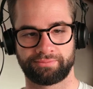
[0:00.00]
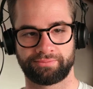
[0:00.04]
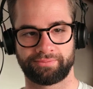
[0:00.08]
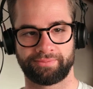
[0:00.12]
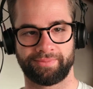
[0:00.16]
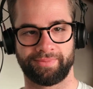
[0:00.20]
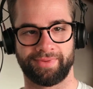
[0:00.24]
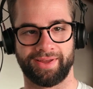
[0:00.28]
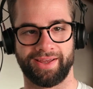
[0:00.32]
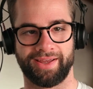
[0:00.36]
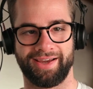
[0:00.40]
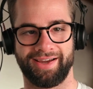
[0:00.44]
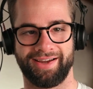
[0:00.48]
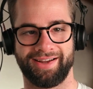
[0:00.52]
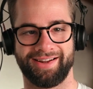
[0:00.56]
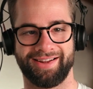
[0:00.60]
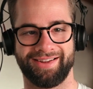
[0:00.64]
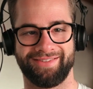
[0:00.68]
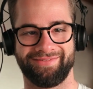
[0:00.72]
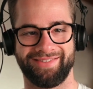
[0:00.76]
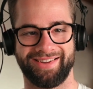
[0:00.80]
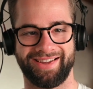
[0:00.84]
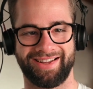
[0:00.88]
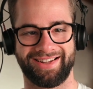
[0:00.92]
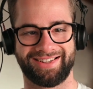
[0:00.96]
Man, I
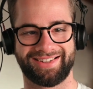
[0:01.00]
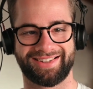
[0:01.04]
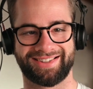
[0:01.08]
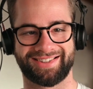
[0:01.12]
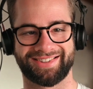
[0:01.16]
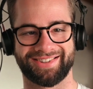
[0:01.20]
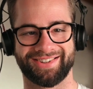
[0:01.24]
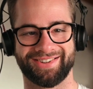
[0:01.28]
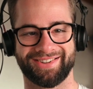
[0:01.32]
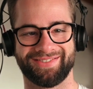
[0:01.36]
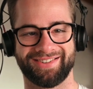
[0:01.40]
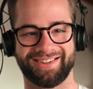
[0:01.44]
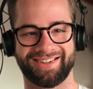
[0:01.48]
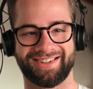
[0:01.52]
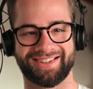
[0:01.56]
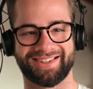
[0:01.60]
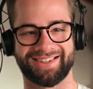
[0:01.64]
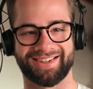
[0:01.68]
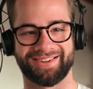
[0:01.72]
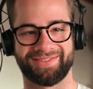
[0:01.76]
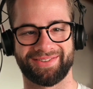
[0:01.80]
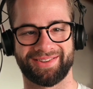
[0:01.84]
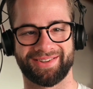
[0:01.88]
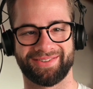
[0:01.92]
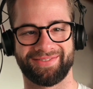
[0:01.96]
made so much
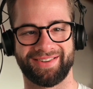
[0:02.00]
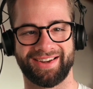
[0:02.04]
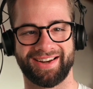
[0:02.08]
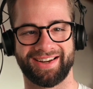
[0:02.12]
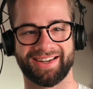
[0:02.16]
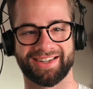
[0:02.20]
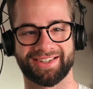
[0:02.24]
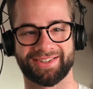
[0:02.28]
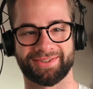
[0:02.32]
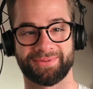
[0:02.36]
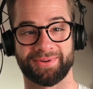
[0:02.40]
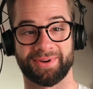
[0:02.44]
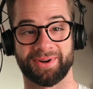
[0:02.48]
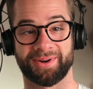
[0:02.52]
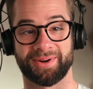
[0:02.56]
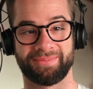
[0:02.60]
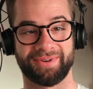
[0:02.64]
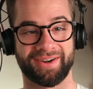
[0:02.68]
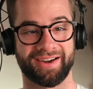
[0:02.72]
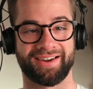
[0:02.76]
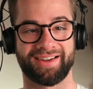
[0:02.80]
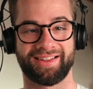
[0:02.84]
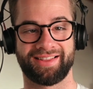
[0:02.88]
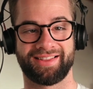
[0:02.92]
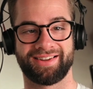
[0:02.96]
stuff to make this work,
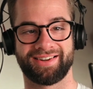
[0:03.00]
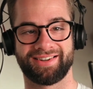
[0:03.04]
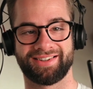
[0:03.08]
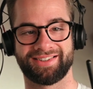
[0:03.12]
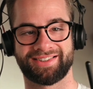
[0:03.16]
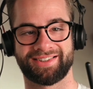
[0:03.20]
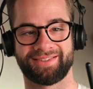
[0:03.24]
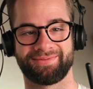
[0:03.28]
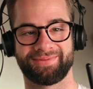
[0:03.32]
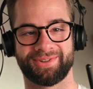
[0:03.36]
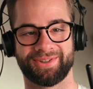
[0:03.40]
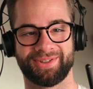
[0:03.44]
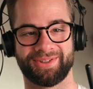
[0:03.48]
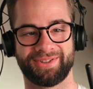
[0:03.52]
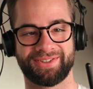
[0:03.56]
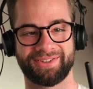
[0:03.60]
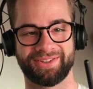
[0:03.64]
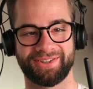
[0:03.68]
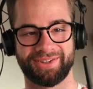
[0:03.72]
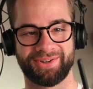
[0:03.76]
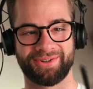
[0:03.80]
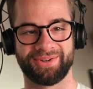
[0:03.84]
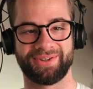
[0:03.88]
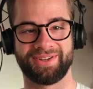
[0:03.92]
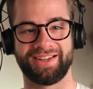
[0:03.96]
but there's some good
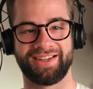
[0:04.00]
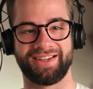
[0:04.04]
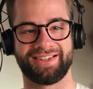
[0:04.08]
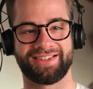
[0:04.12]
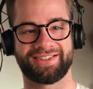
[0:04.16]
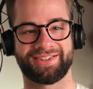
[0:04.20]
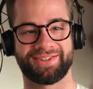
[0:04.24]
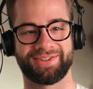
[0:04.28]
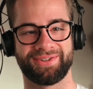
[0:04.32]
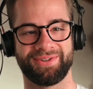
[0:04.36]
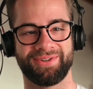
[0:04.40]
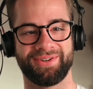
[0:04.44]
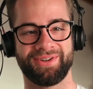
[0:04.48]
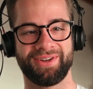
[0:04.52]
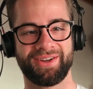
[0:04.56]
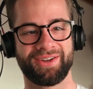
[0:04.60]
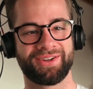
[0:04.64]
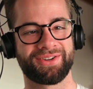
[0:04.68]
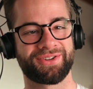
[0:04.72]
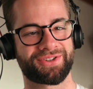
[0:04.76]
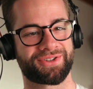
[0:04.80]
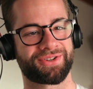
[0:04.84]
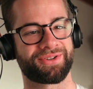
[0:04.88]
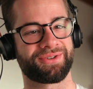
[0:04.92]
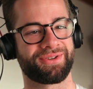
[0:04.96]
goodies to
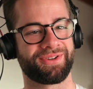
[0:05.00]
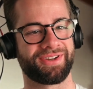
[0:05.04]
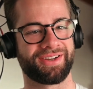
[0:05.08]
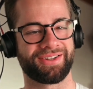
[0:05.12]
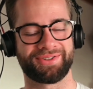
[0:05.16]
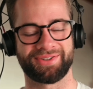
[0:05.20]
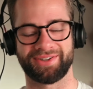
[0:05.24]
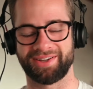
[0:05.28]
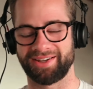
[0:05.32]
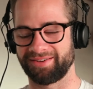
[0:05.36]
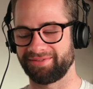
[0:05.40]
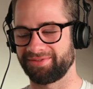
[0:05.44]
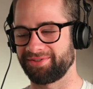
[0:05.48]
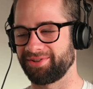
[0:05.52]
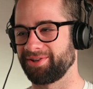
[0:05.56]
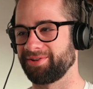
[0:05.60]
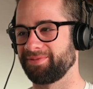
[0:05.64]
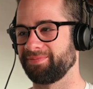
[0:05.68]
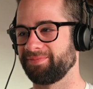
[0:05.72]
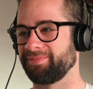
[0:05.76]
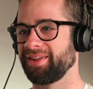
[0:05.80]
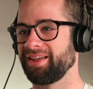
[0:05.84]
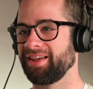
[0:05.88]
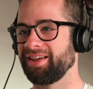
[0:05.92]
show you and to give to you.